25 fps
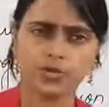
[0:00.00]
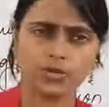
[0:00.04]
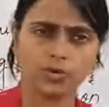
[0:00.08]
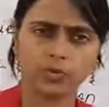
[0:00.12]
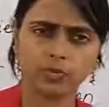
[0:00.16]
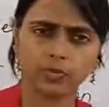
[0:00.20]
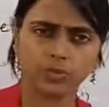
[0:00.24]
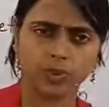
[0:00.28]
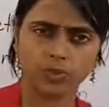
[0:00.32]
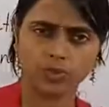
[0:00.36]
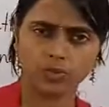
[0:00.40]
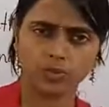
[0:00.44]

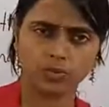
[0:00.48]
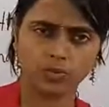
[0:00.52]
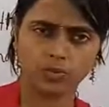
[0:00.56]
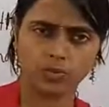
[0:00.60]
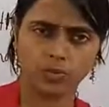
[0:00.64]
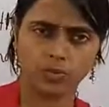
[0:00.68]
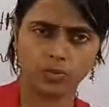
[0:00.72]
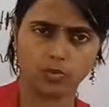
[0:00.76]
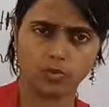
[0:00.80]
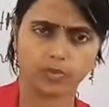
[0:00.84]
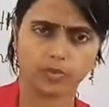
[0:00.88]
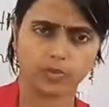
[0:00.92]
don't want to
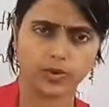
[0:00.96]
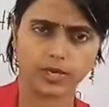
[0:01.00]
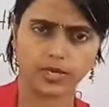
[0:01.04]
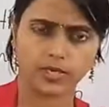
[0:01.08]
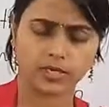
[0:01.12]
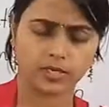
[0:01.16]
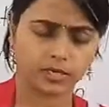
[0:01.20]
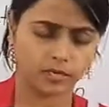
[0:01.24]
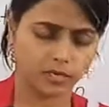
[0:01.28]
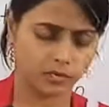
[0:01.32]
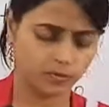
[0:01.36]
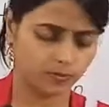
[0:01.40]
go
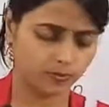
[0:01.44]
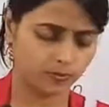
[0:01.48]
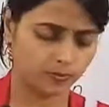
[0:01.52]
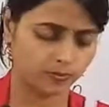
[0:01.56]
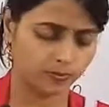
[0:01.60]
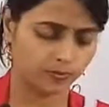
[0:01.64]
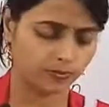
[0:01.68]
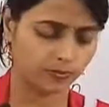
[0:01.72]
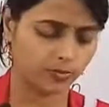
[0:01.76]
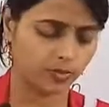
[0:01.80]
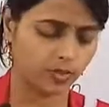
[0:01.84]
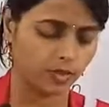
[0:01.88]
right now.
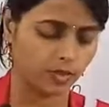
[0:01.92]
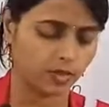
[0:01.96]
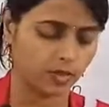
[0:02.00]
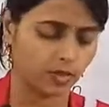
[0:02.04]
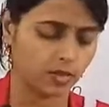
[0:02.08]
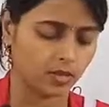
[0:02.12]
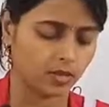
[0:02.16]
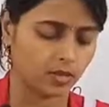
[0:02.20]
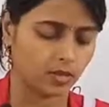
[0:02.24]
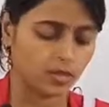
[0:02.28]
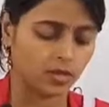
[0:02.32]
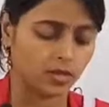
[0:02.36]

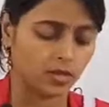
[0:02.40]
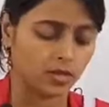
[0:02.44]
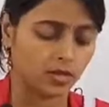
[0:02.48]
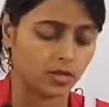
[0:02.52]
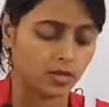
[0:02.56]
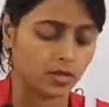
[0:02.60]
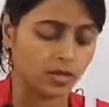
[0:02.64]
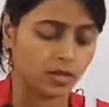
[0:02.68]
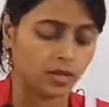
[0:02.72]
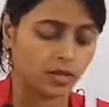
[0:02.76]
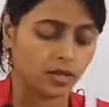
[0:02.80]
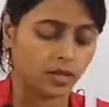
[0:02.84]

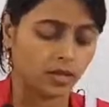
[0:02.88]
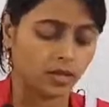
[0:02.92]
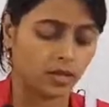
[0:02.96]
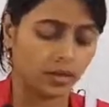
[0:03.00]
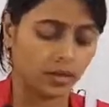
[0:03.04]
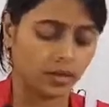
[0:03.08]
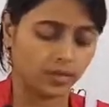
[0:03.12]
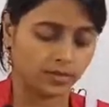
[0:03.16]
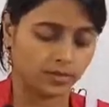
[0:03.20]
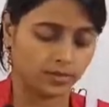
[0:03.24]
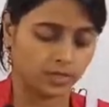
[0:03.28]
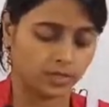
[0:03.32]

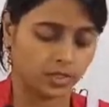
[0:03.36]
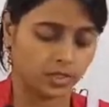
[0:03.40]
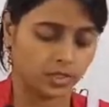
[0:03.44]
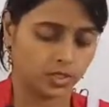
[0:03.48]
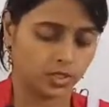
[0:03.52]
And